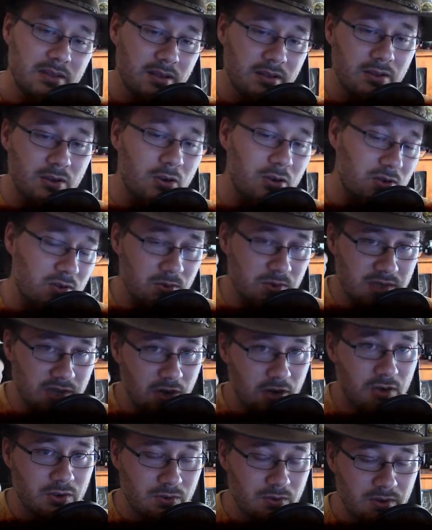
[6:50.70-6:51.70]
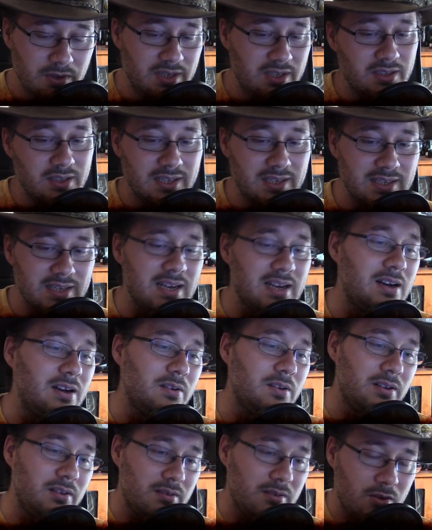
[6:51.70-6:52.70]
Dark Souls character kneeling
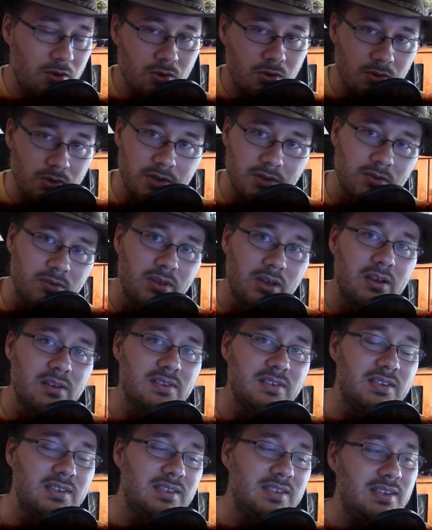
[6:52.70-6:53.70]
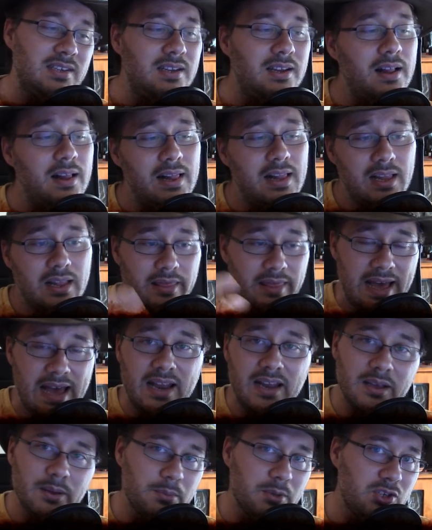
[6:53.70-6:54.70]
down in early 2016,
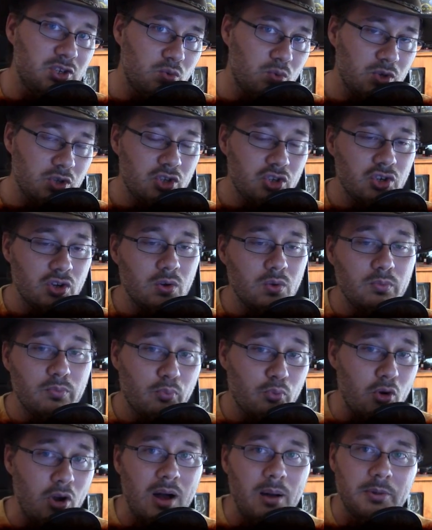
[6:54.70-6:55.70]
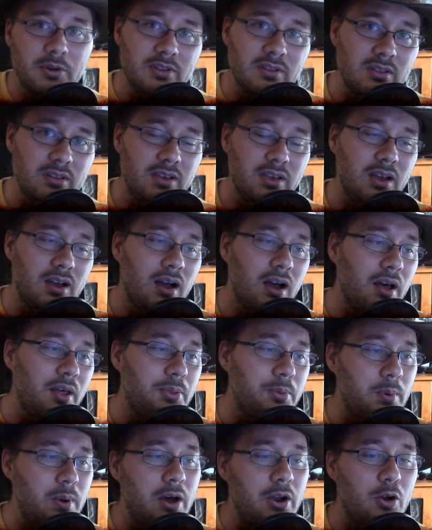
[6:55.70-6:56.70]
that image was shown prominently
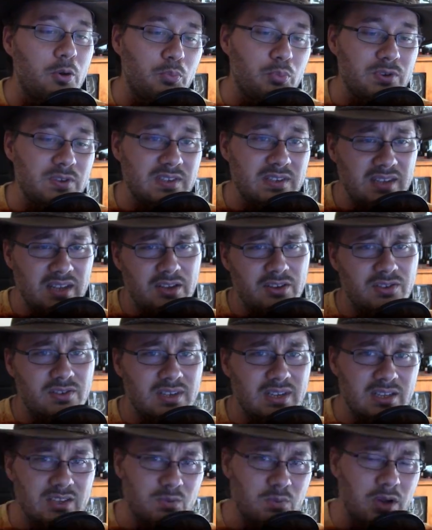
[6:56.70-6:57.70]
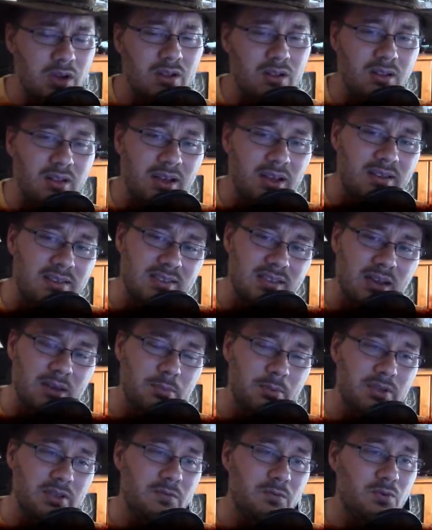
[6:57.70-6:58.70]
throughout our presentation, as well as I
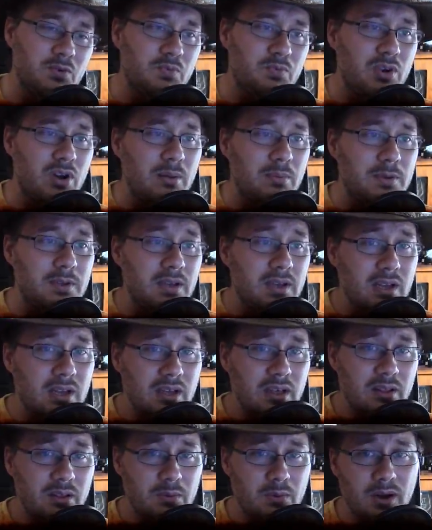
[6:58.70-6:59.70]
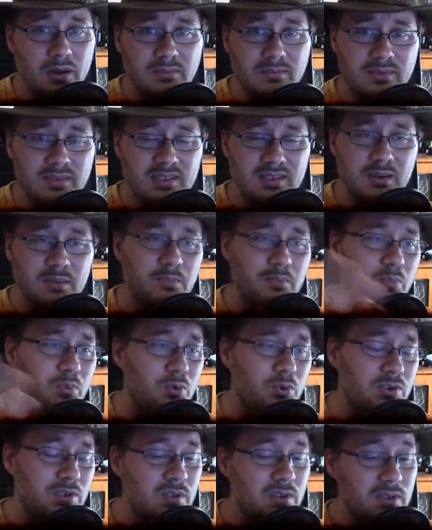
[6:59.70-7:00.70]
believe it was probably throughout some
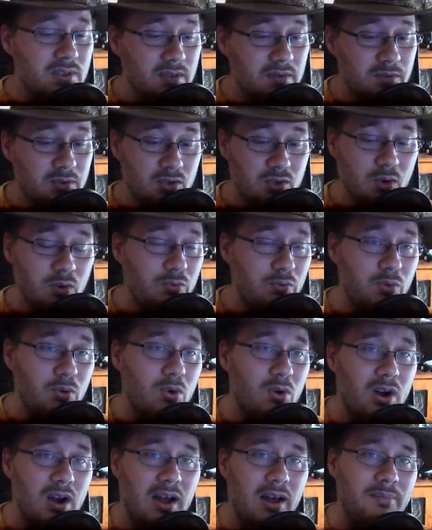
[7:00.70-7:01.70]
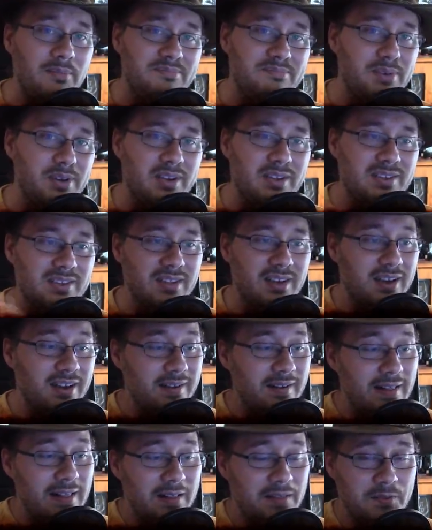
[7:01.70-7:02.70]
portions of the show floor. But it's
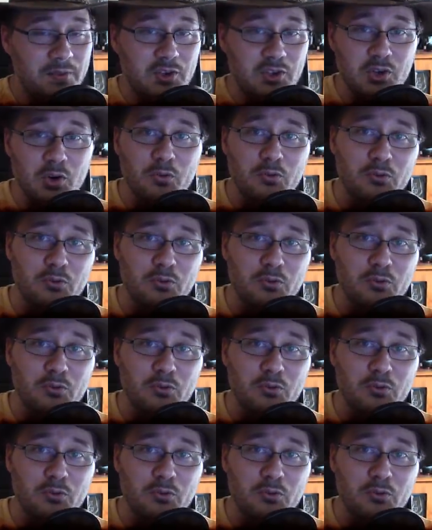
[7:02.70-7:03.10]
like the show